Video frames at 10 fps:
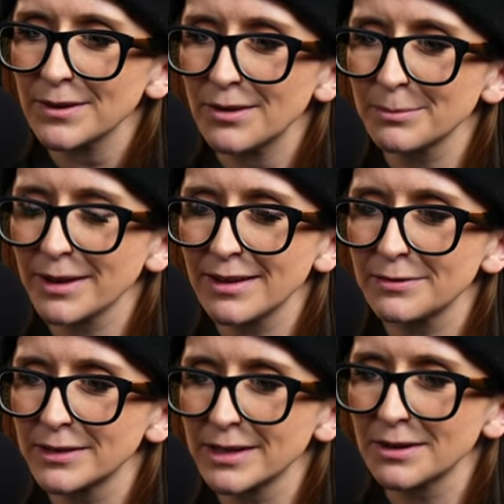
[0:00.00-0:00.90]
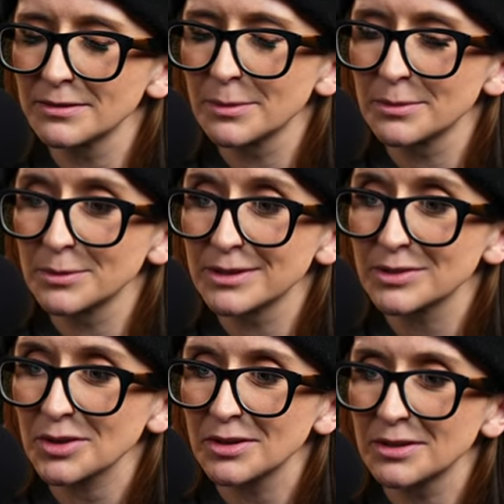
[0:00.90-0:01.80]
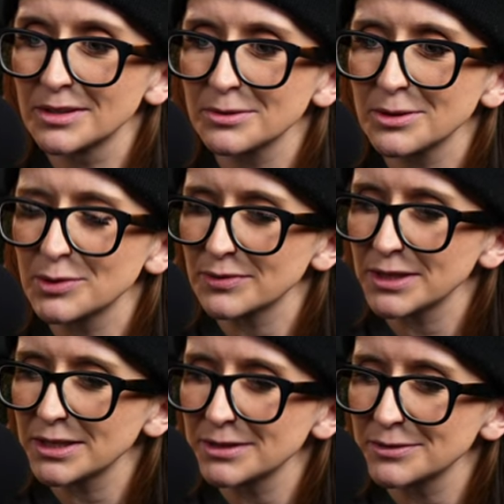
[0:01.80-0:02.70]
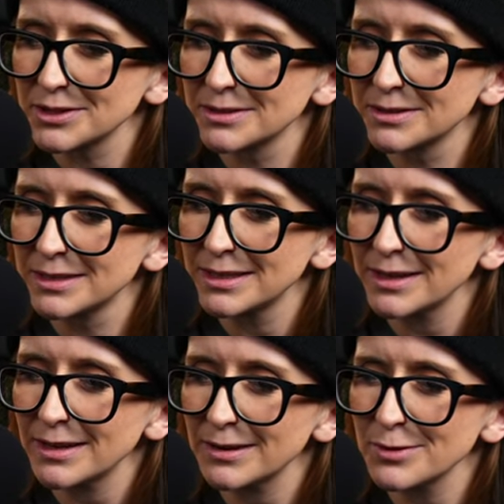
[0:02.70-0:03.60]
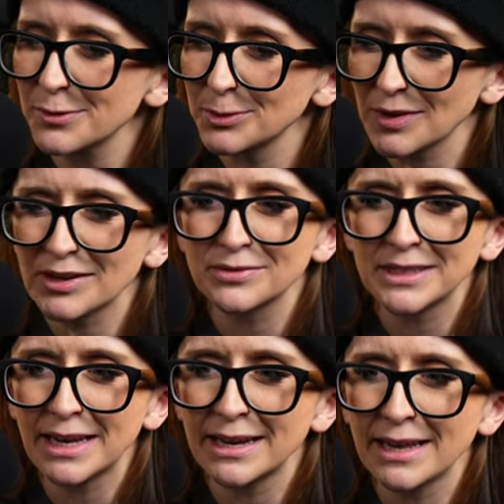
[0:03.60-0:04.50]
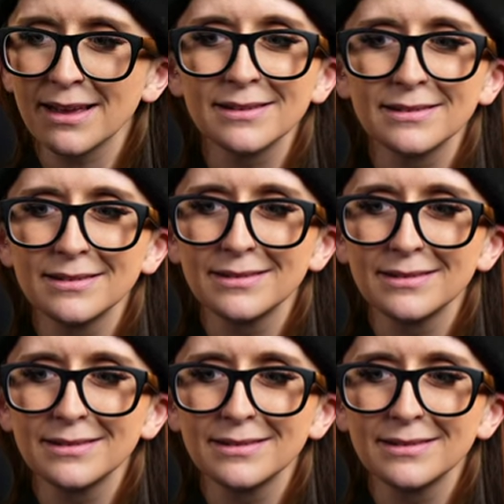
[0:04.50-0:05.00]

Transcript: on my life. I cannot remember what it's called. I don't use it very often. I don't know if it was XV88,